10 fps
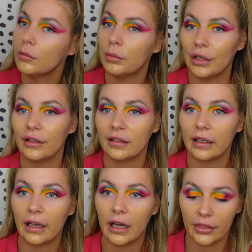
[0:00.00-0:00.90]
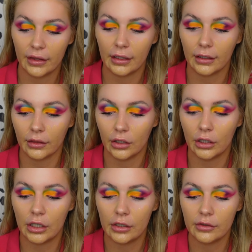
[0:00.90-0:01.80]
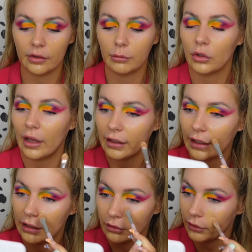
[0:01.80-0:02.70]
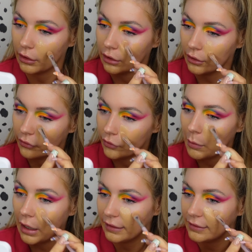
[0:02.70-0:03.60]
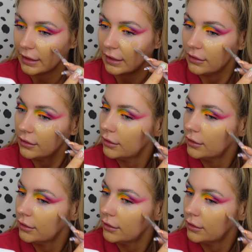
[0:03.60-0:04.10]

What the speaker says: personally I think, the NARS. I'm not that keen on the NARS for my skin.